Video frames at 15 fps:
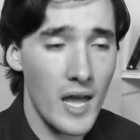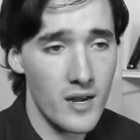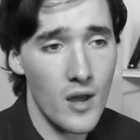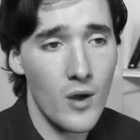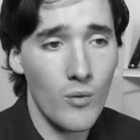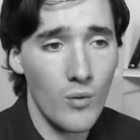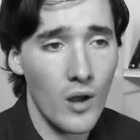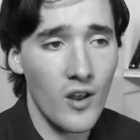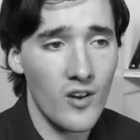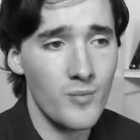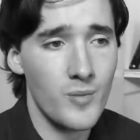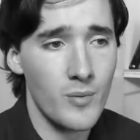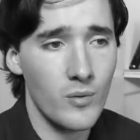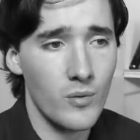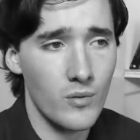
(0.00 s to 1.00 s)
I know a lot
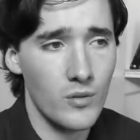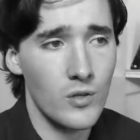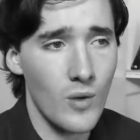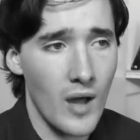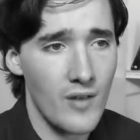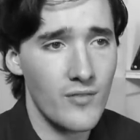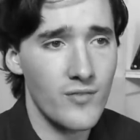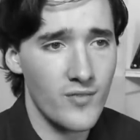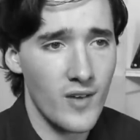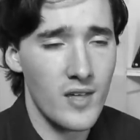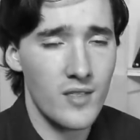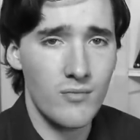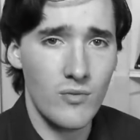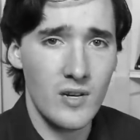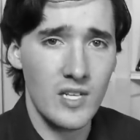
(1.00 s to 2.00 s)
of people who have
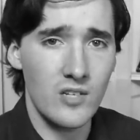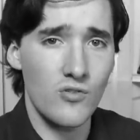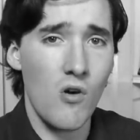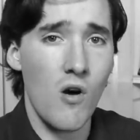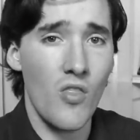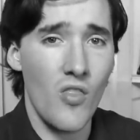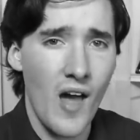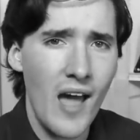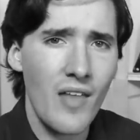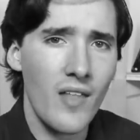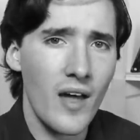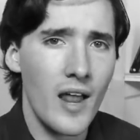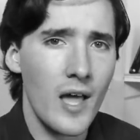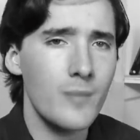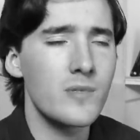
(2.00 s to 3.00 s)
faith really draw on that.
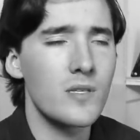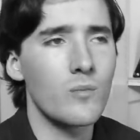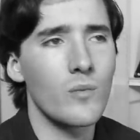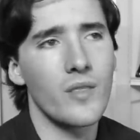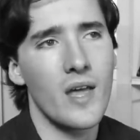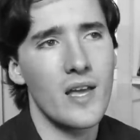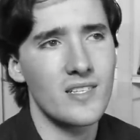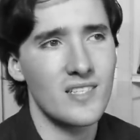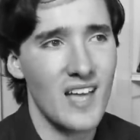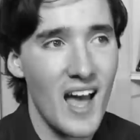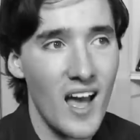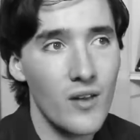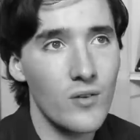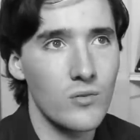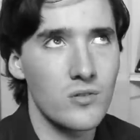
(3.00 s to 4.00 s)
That helps them when they're
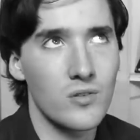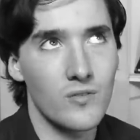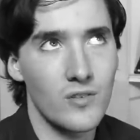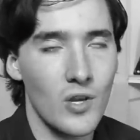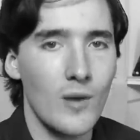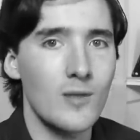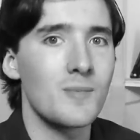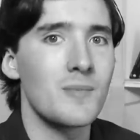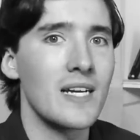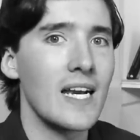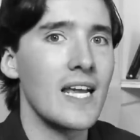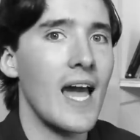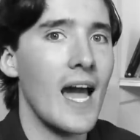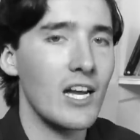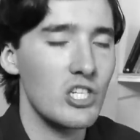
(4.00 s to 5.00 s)
sad or sort of
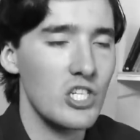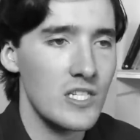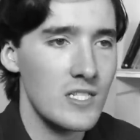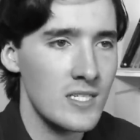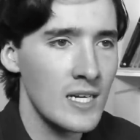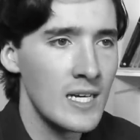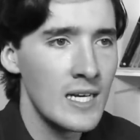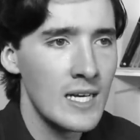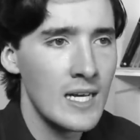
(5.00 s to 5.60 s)
cosmically anxious.